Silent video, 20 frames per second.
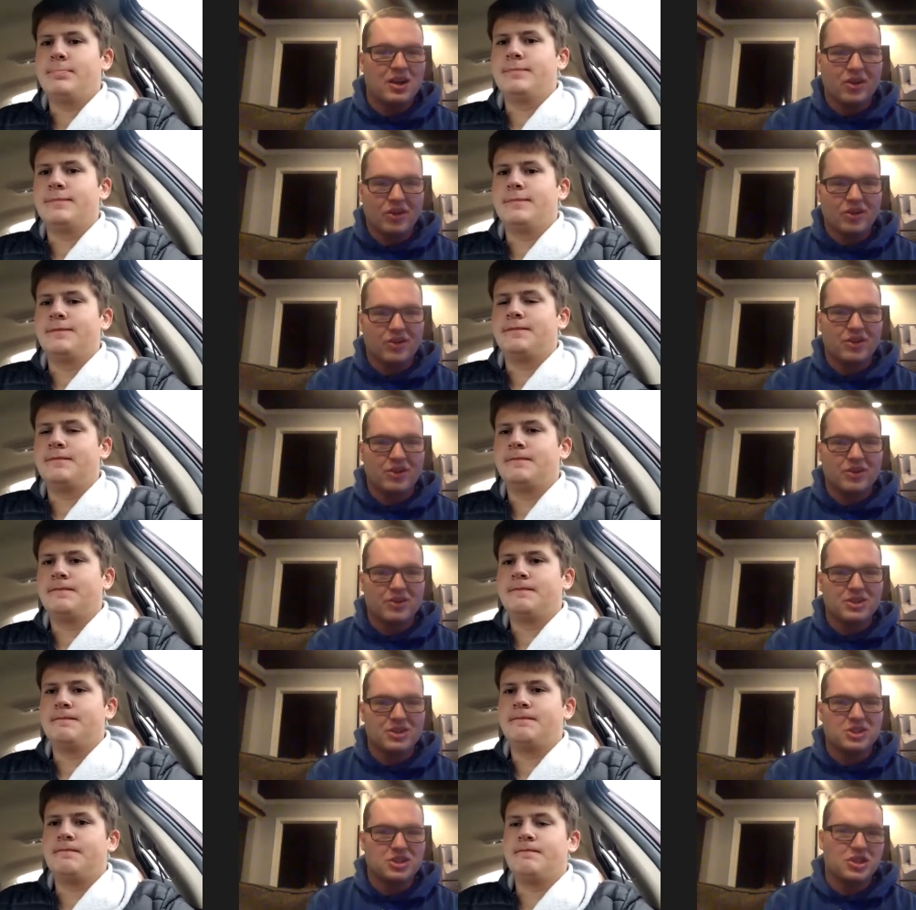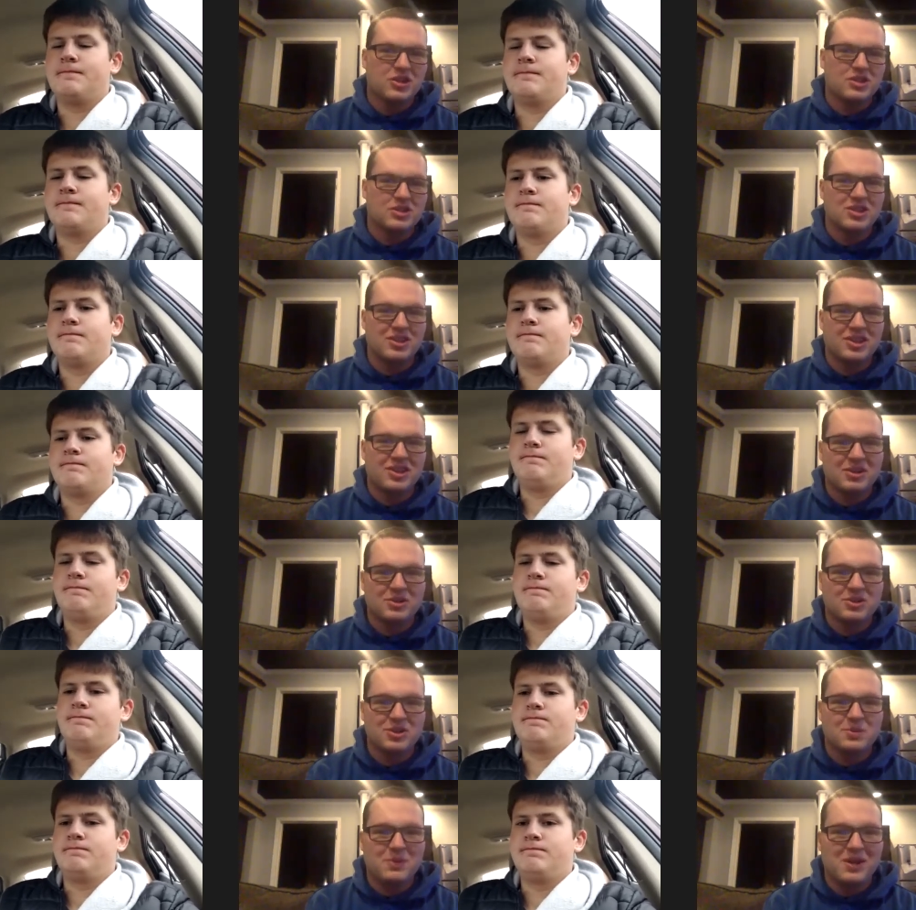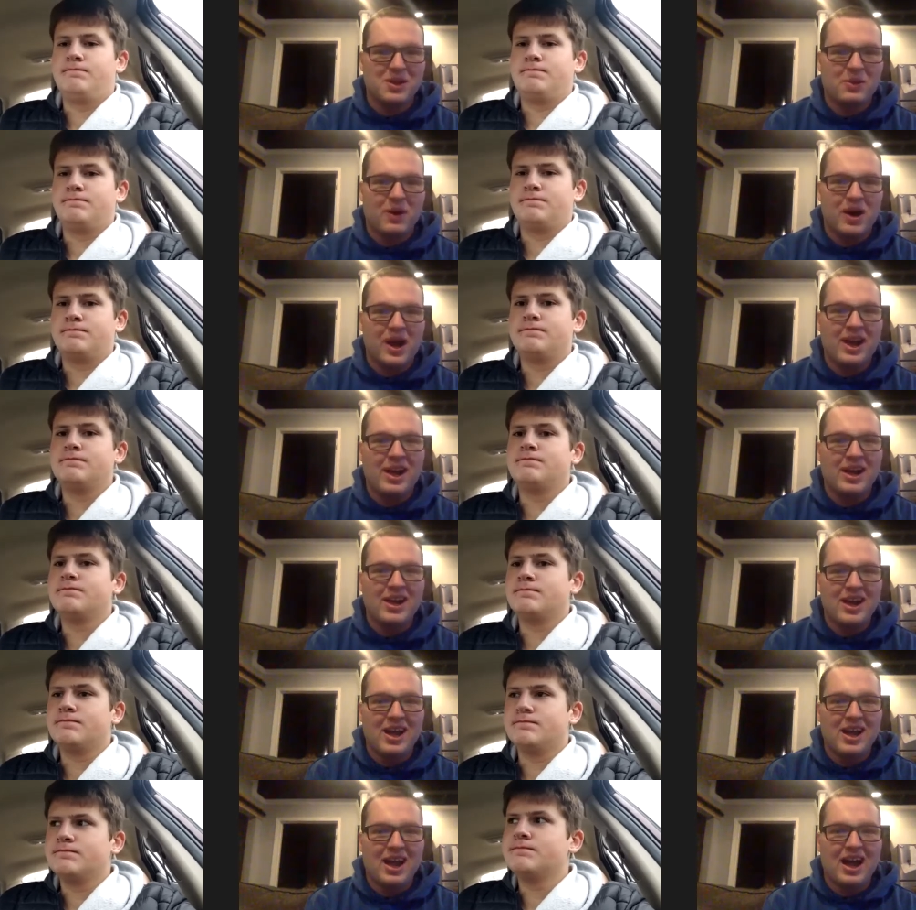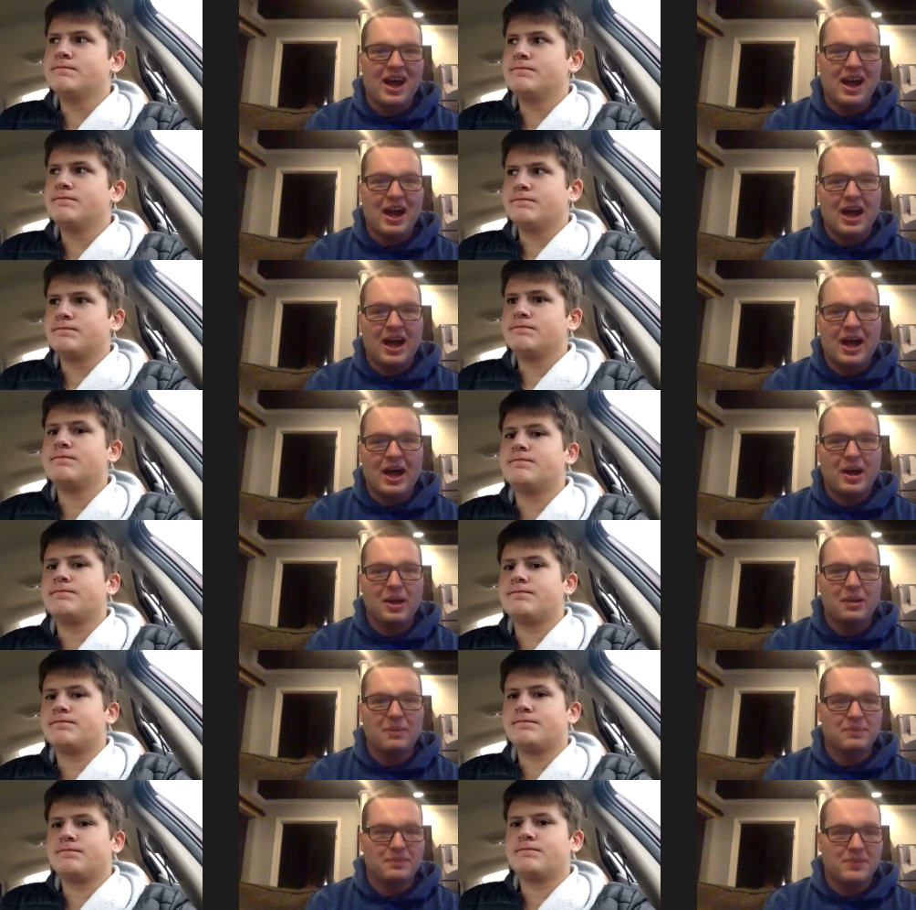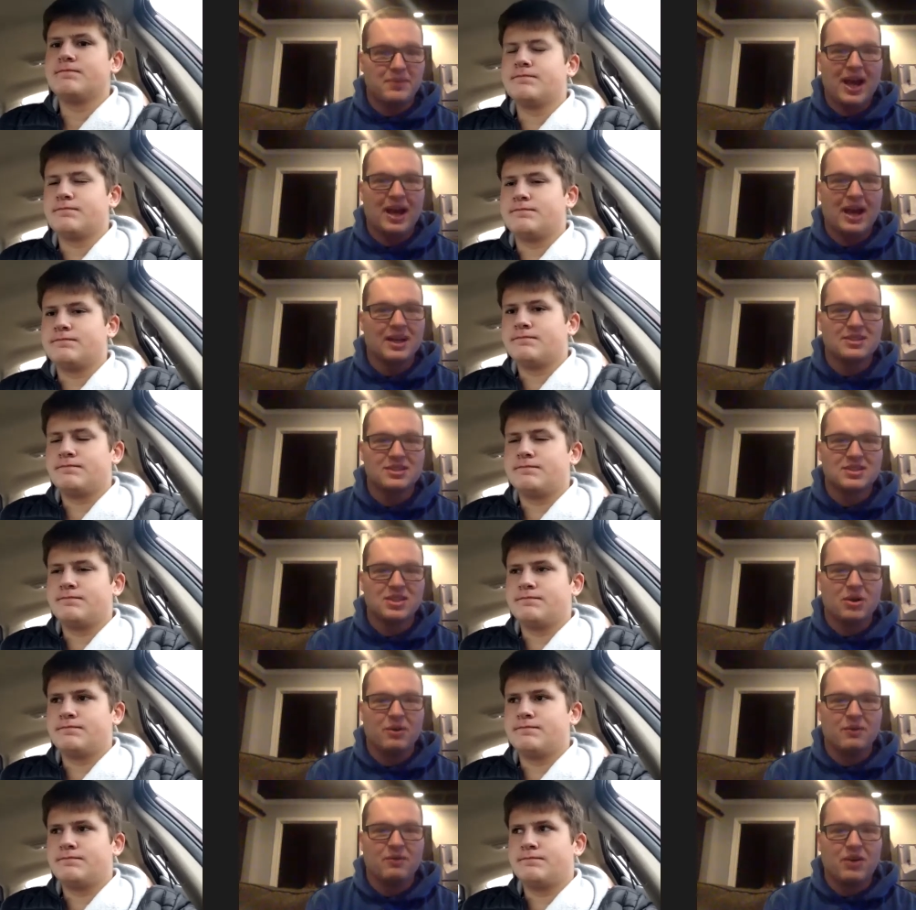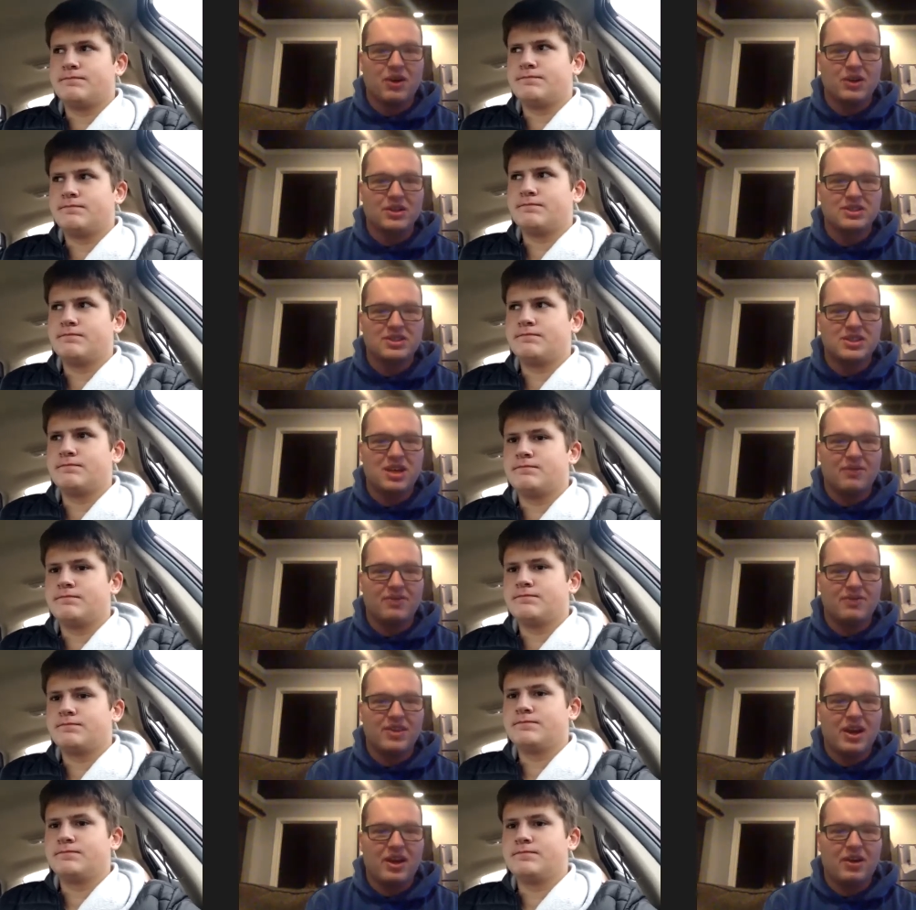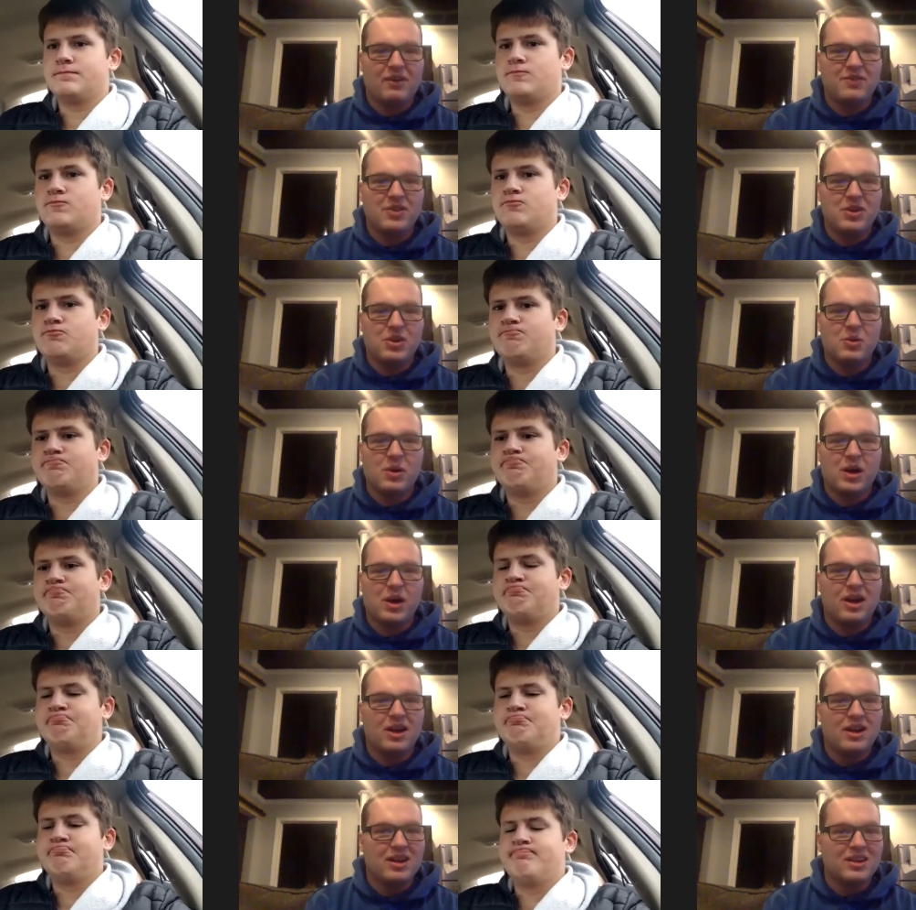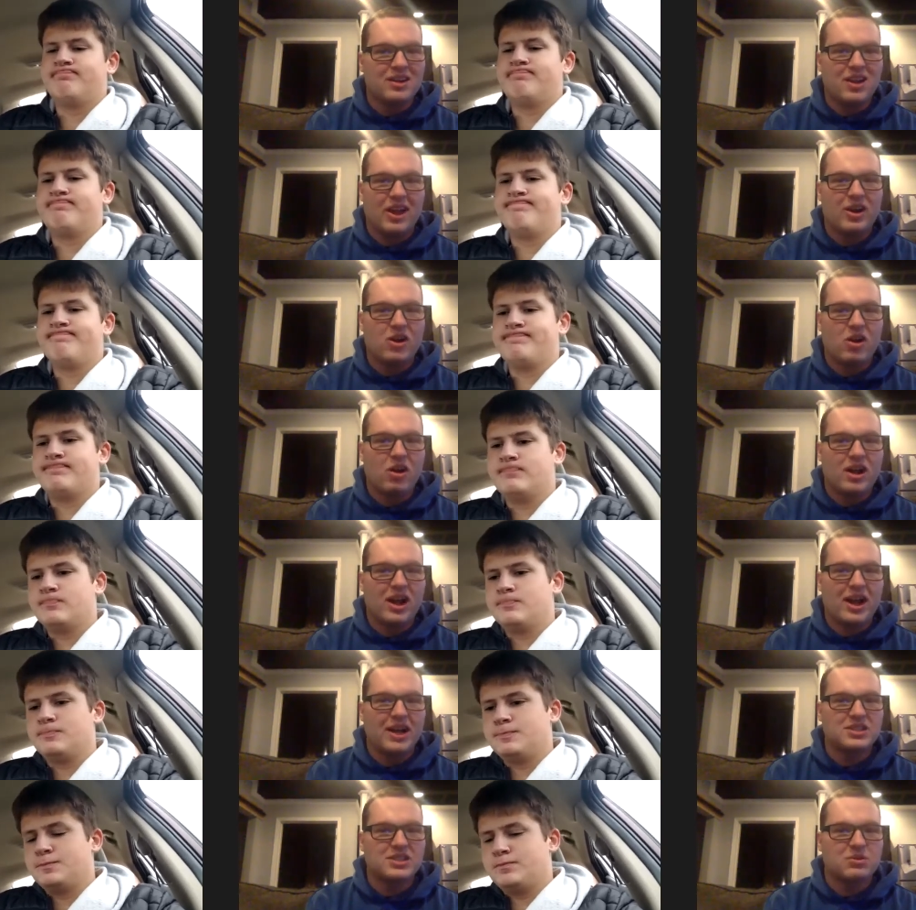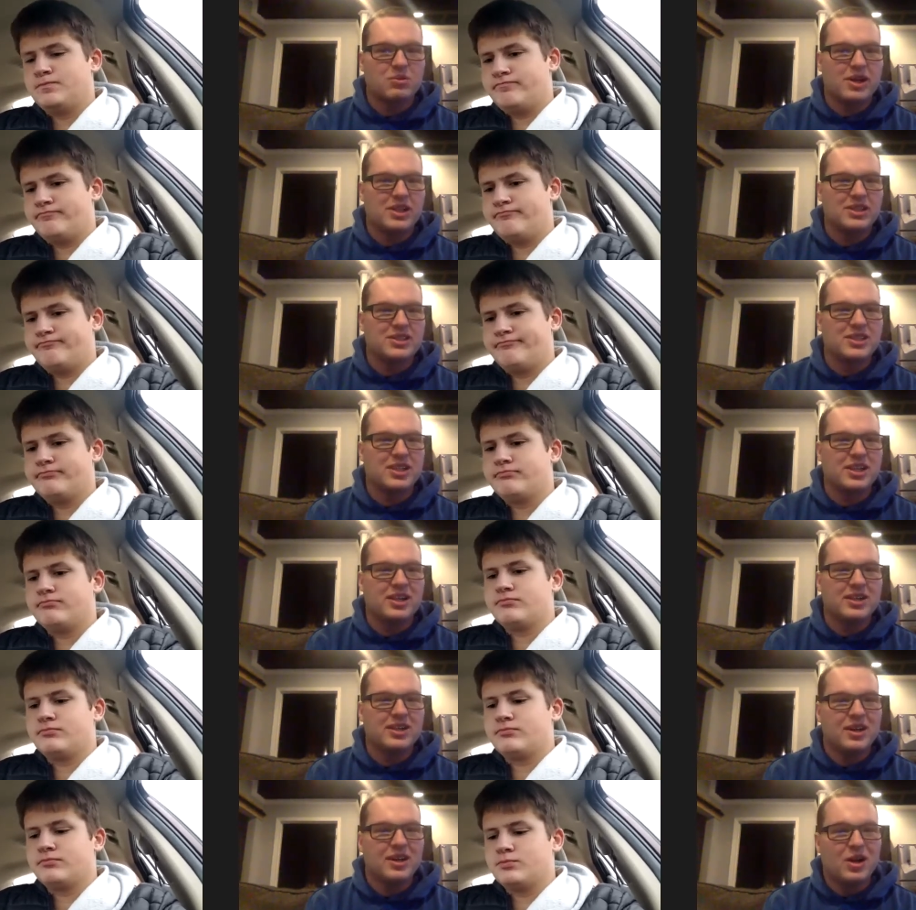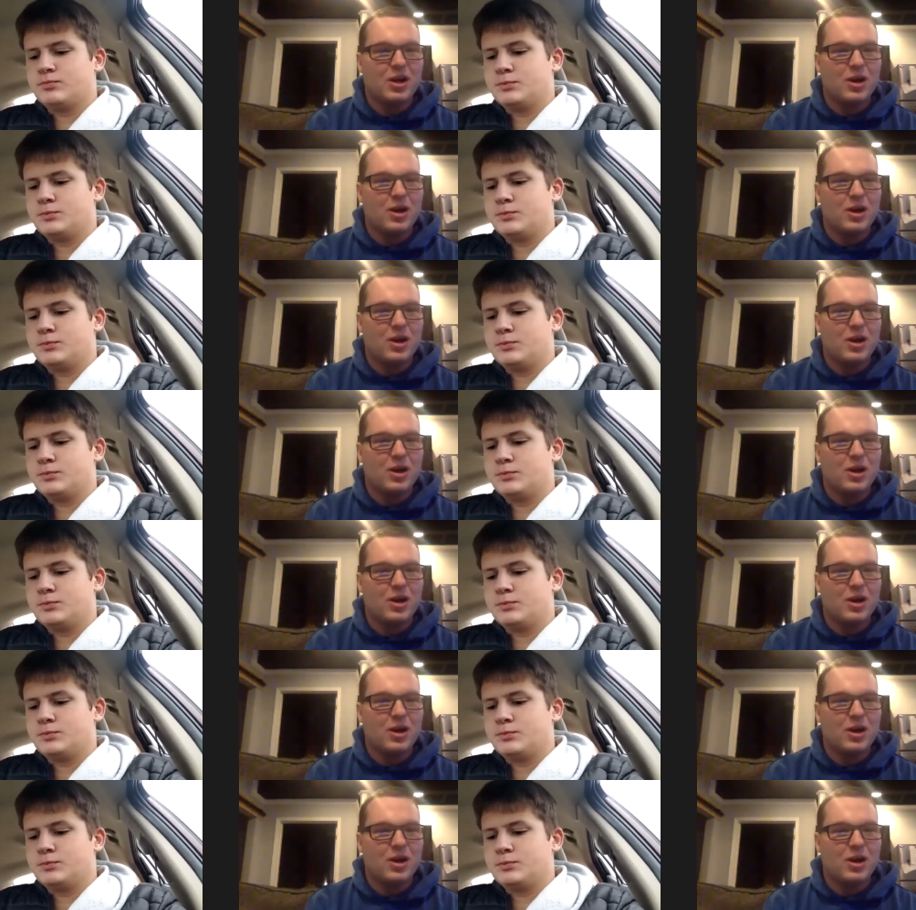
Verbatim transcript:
Speaker 1: earlier this year at Toledo Speedway. Um, yeah, so fun stuff there if you uh, like all kinds of racing